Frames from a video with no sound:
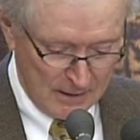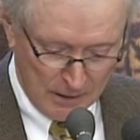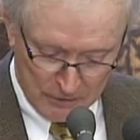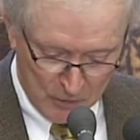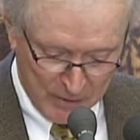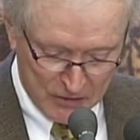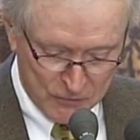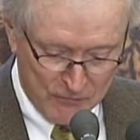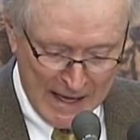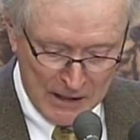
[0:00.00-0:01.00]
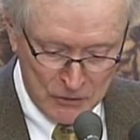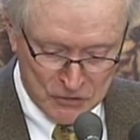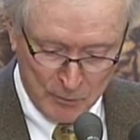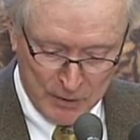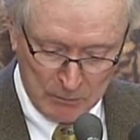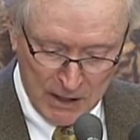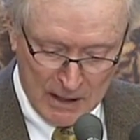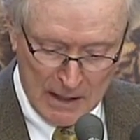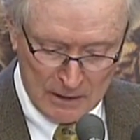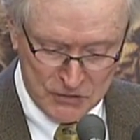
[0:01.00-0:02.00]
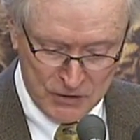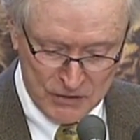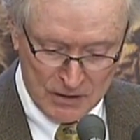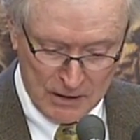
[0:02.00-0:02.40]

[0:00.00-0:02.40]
100 best values in public colleges